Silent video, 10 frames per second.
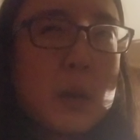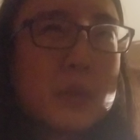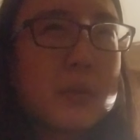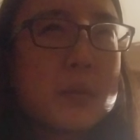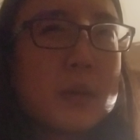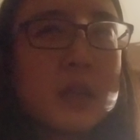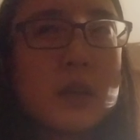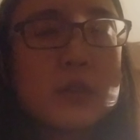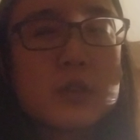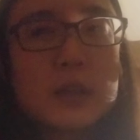probably many
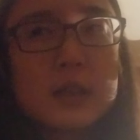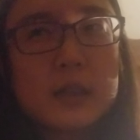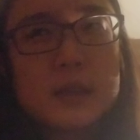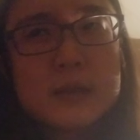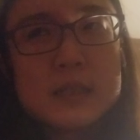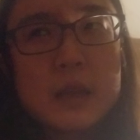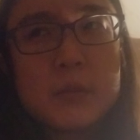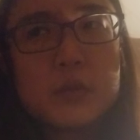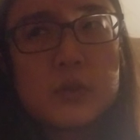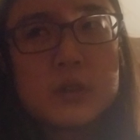other things like Zen
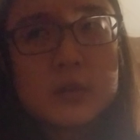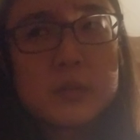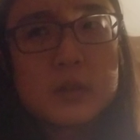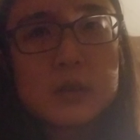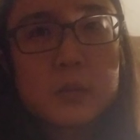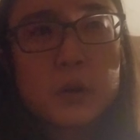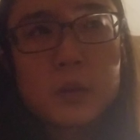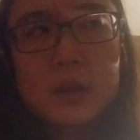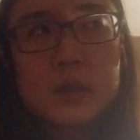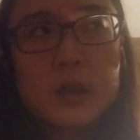Buddhism this is
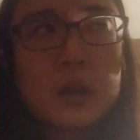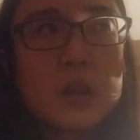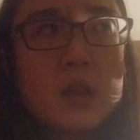probably a thing.